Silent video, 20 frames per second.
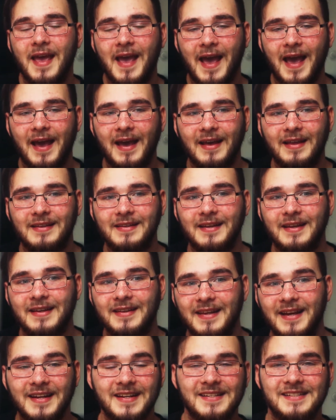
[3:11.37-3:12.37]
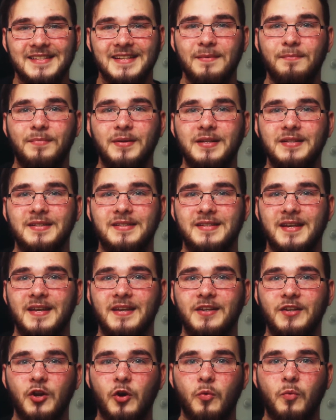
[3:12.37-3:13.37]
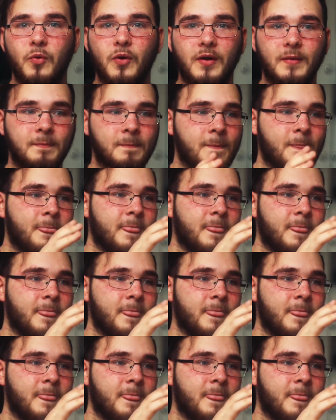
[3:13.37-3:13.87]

and that is simply to say, you know what?